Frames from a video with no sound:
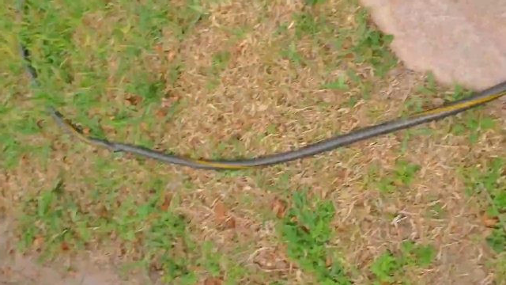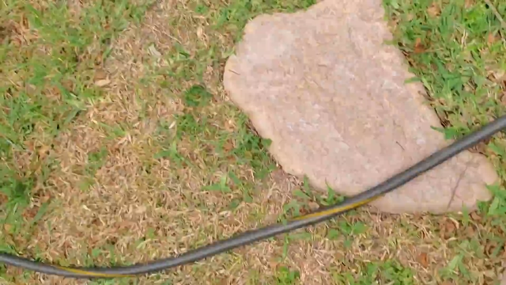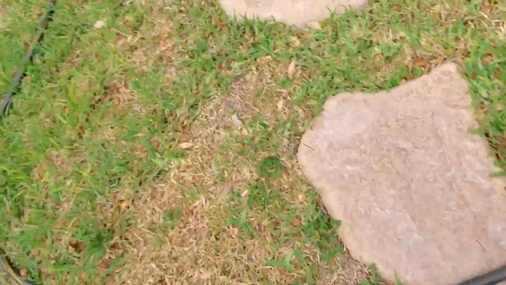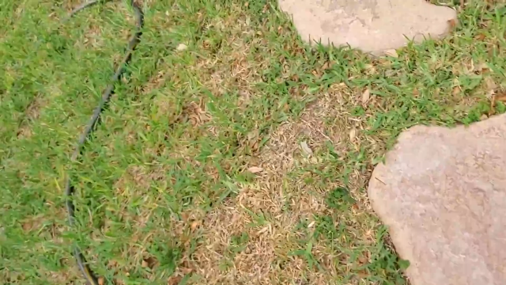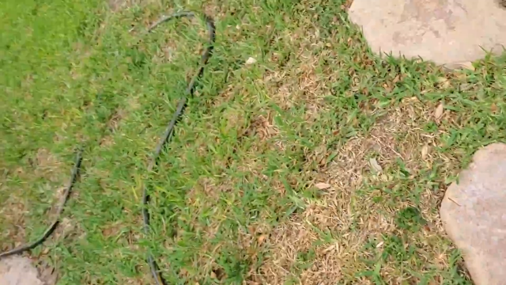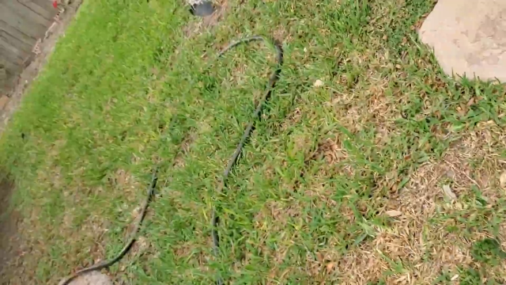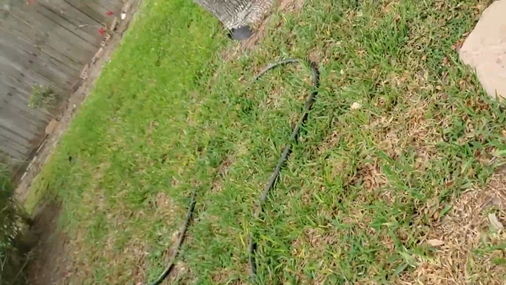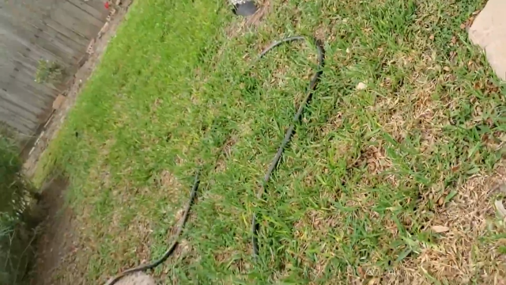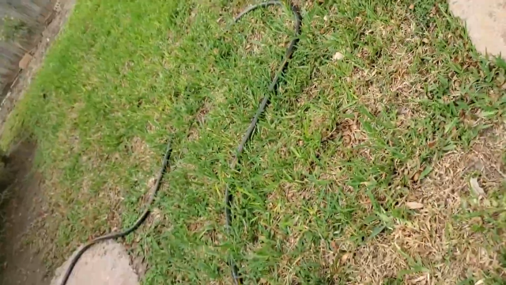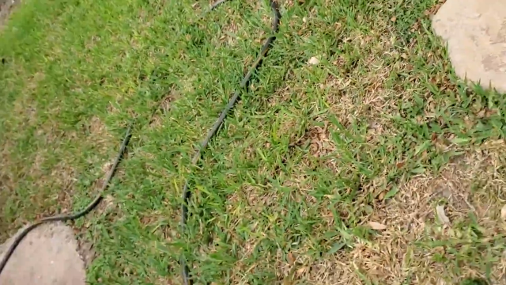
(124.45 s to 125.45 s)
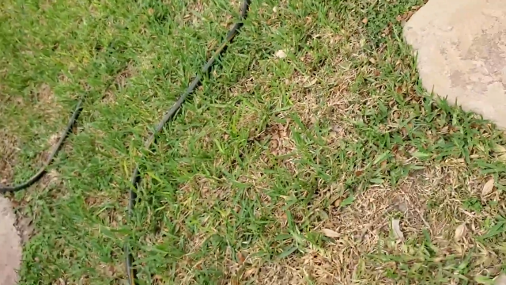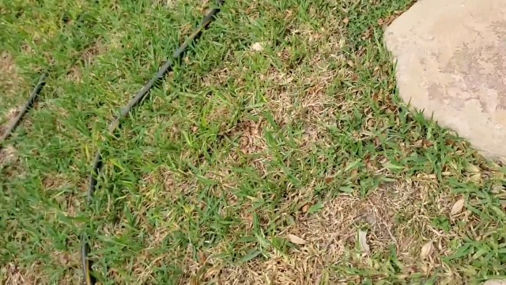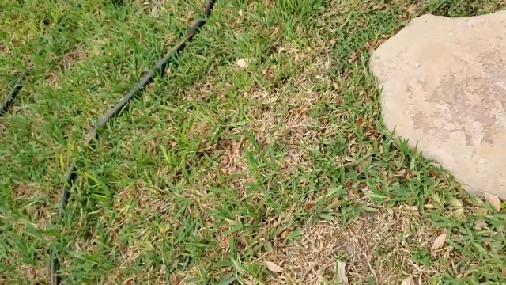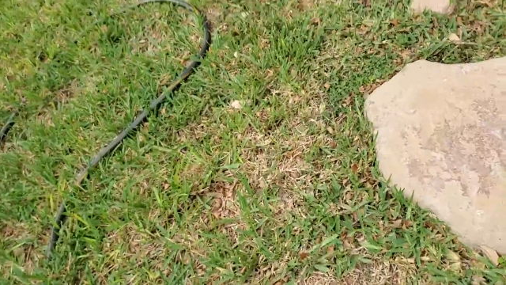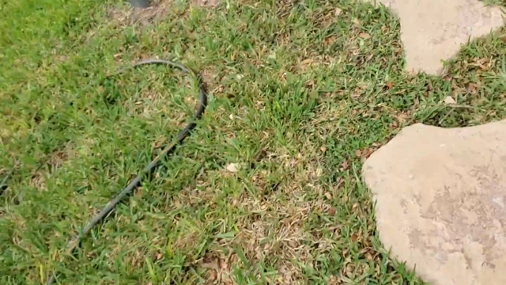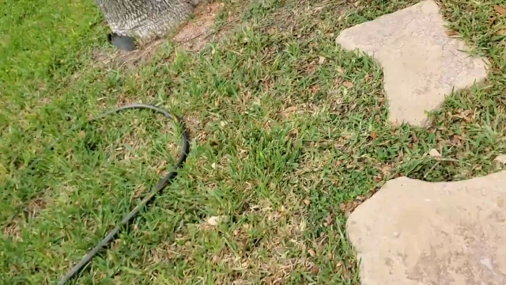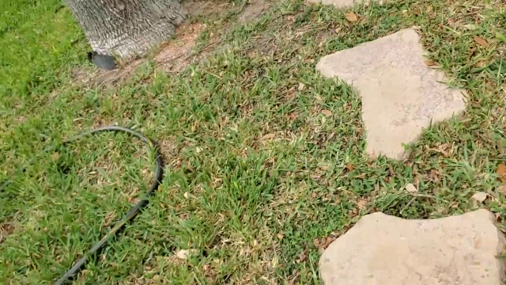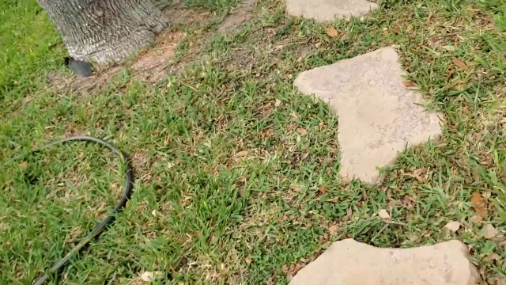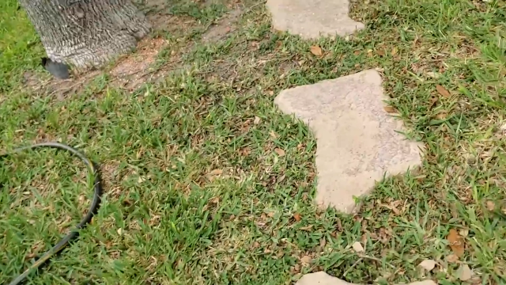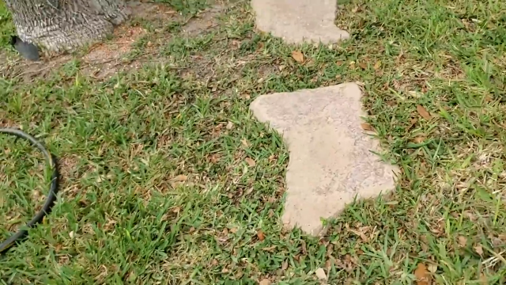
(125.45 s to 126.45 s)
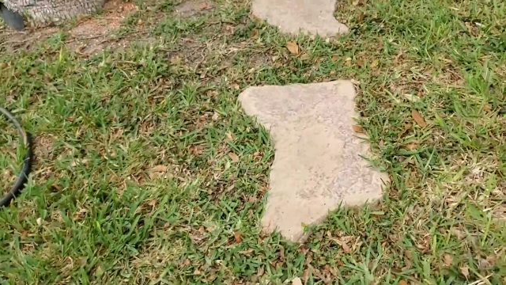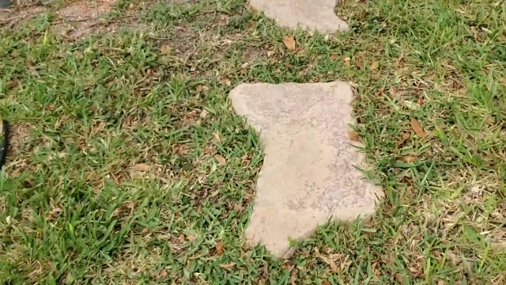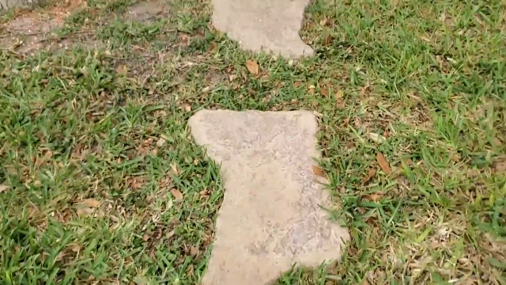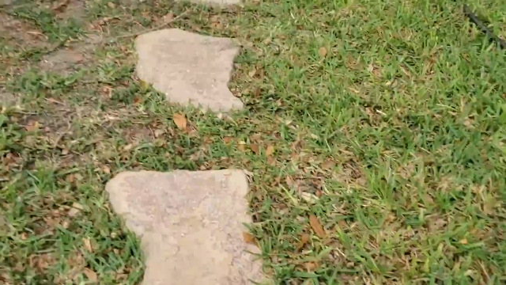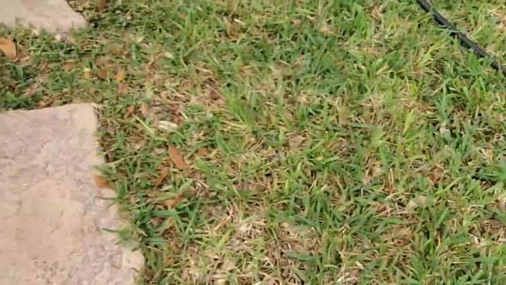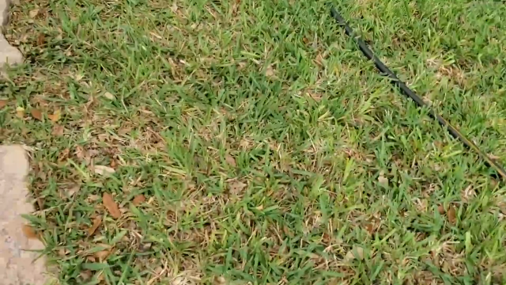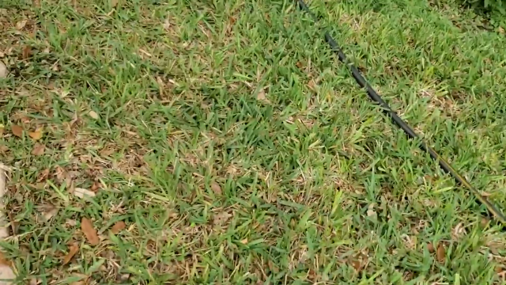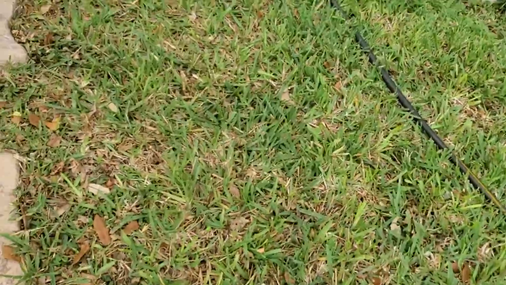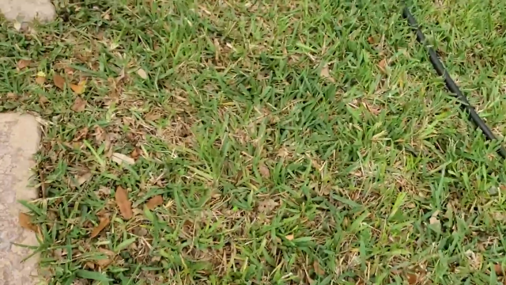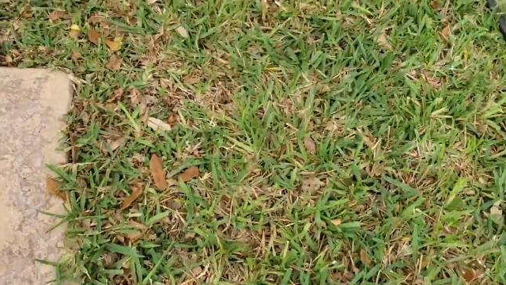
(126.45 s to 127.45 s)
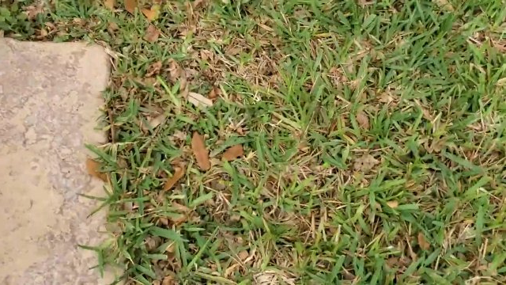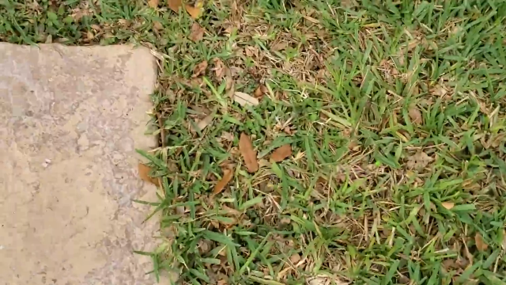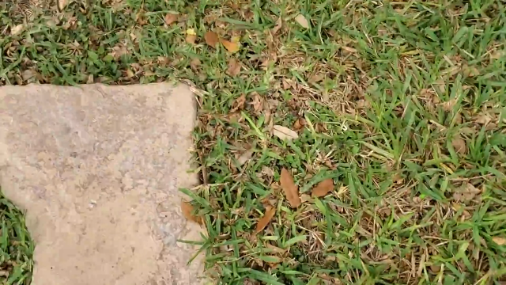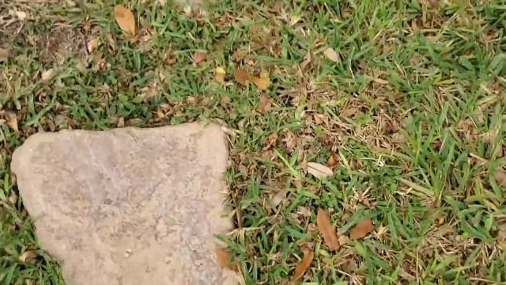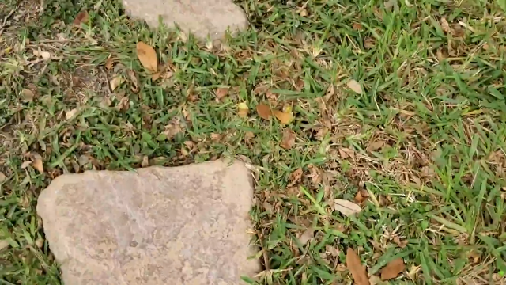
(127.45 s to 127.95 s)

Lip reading: No face is visible, so there are no lips to read.